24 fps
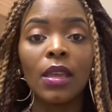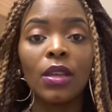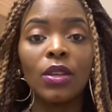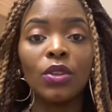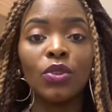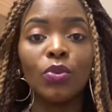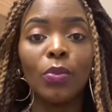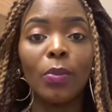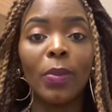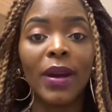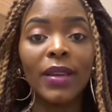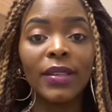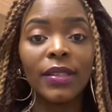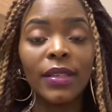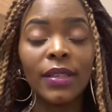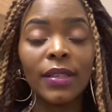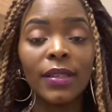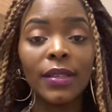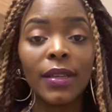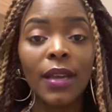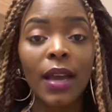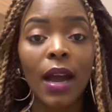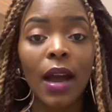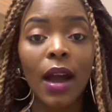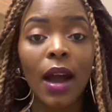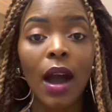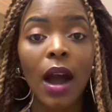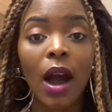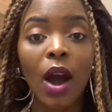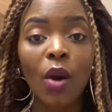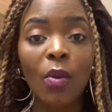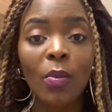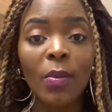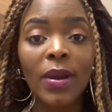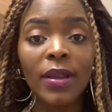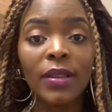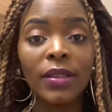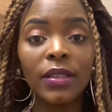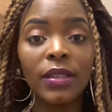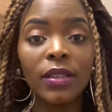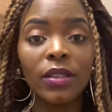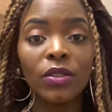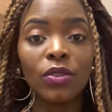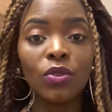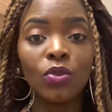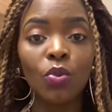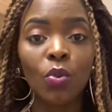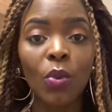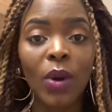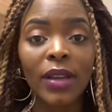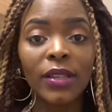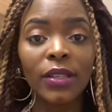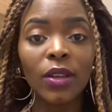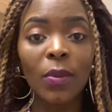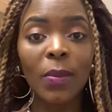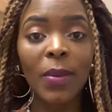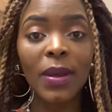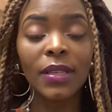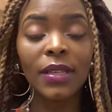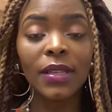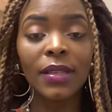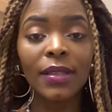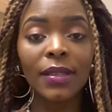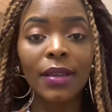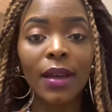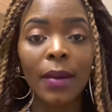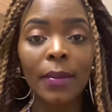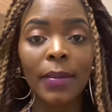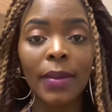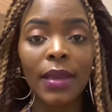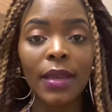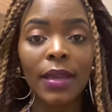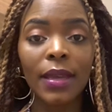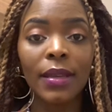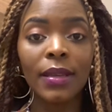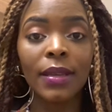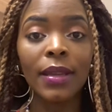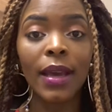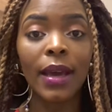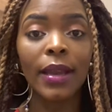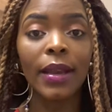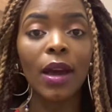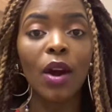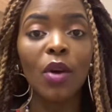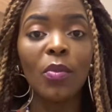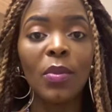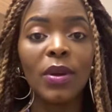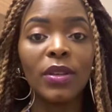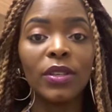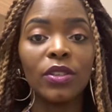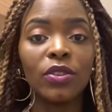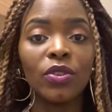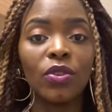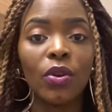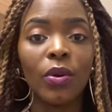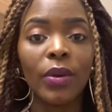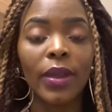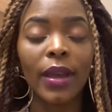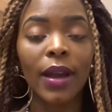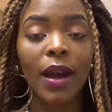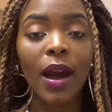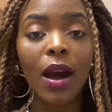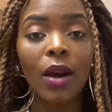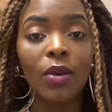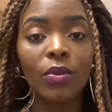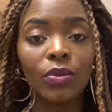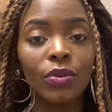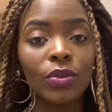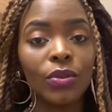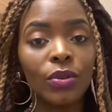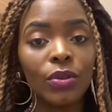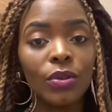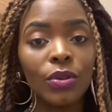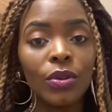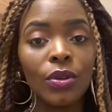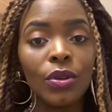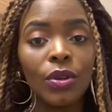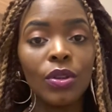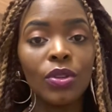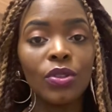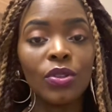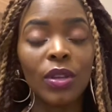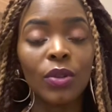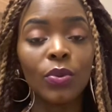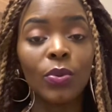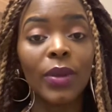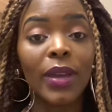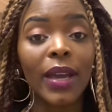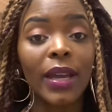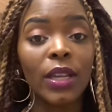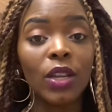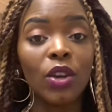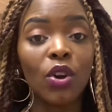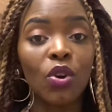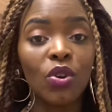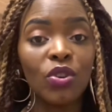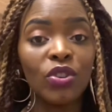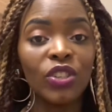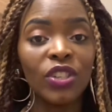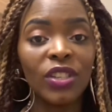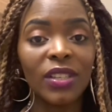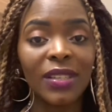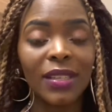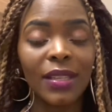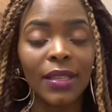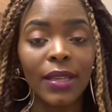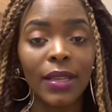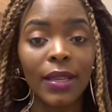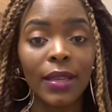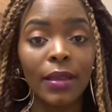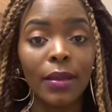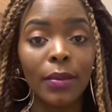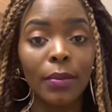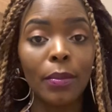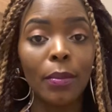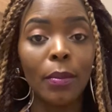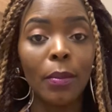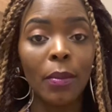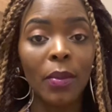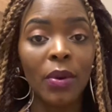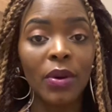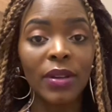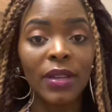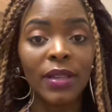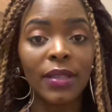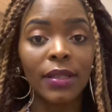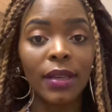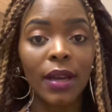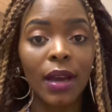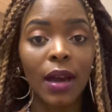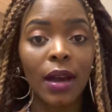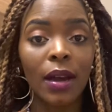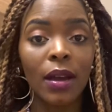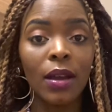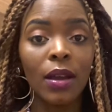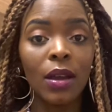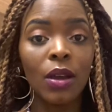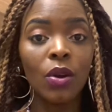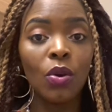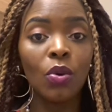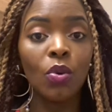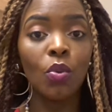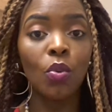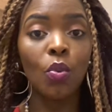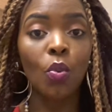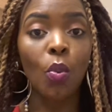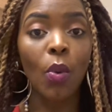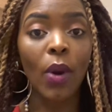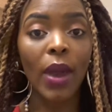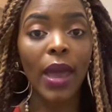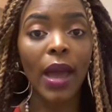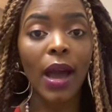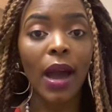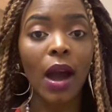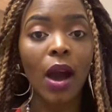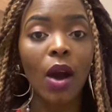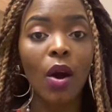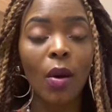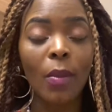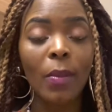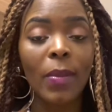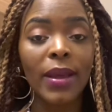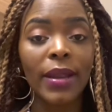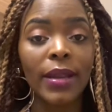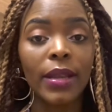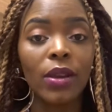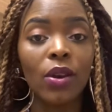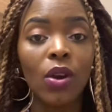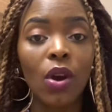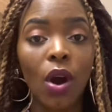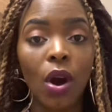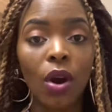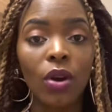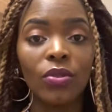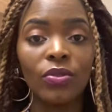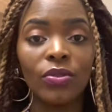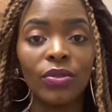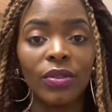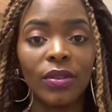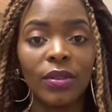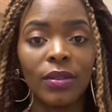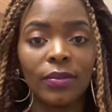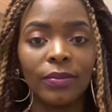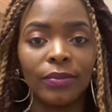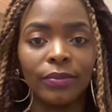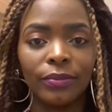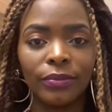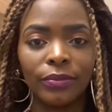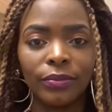To budget how much is to watch how much is coming in and how much is going out, so that we can consciously monitor where our money goes.